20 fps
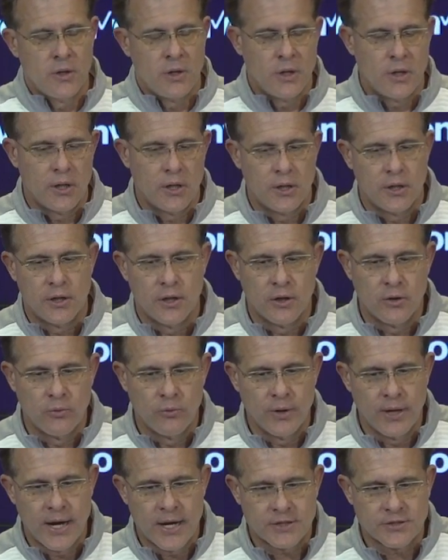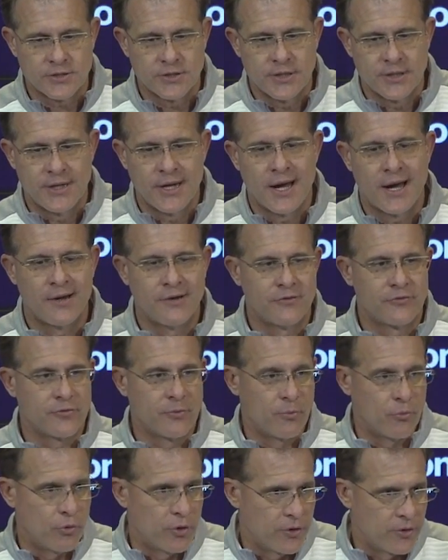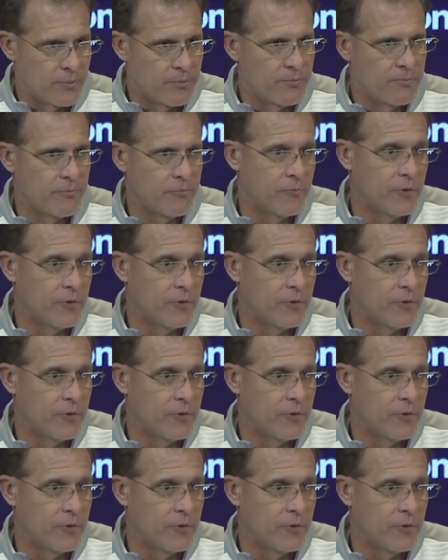And we actually gotten some rhythm.